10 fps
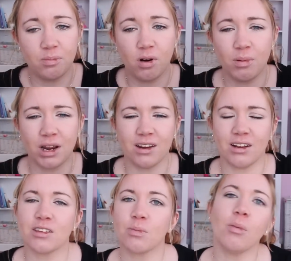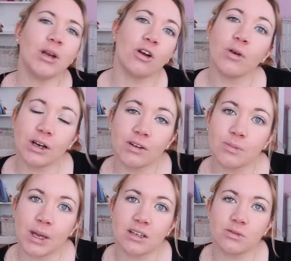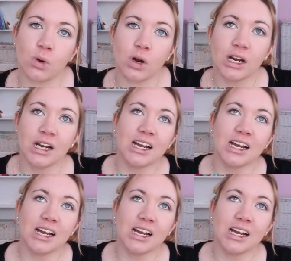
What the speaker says: It's probably nowhere near as bad as what